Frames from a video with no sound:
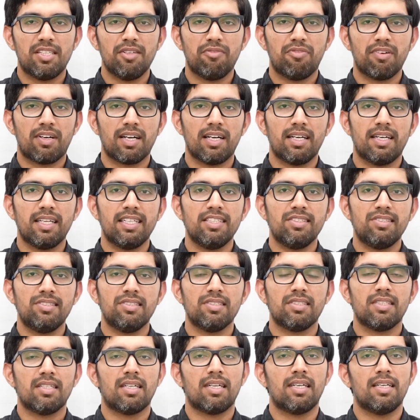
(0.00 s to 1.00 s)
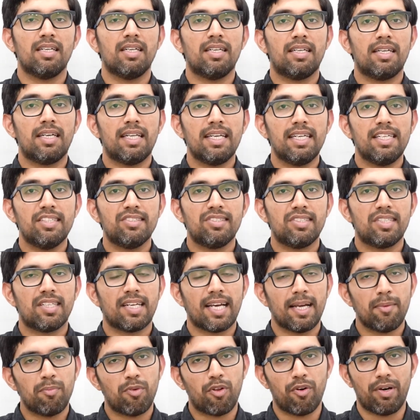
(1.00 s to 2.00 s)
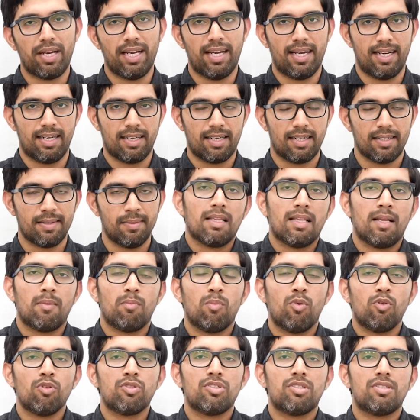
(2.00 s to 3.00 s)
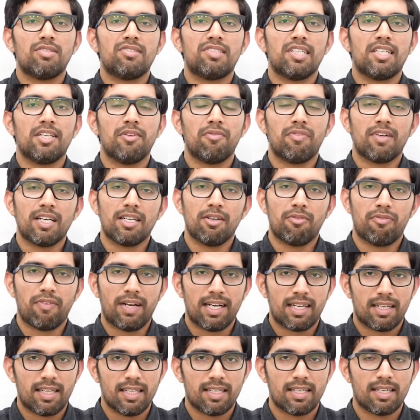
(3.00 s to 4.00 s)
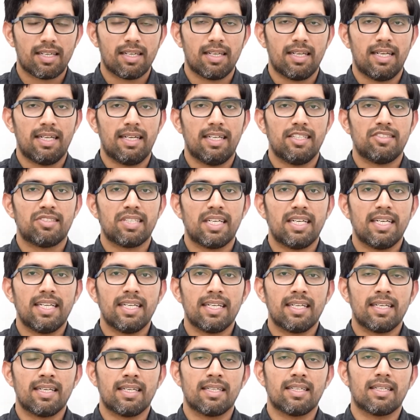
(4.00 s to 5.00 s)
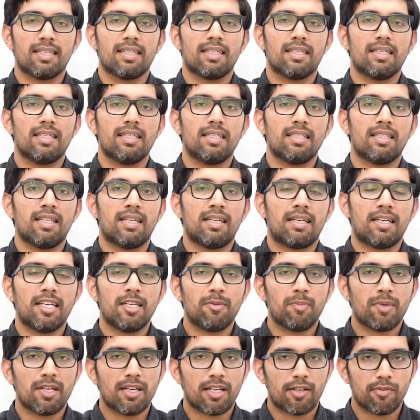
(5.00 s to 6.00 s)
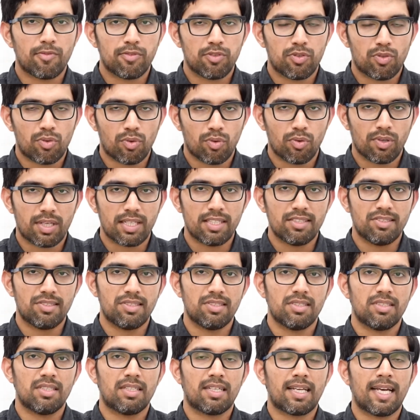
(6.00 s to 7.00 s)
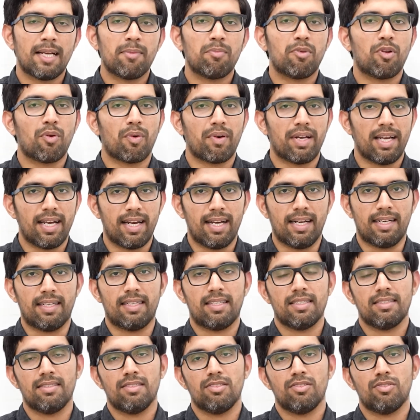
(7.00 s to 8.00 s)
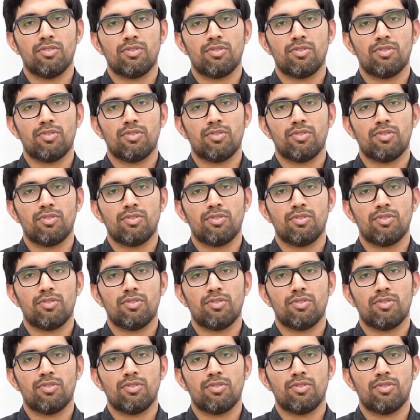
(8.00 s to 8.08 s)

difficulties, and T is time to react. The most significant factor in deciding the treatment of stroke is time to react.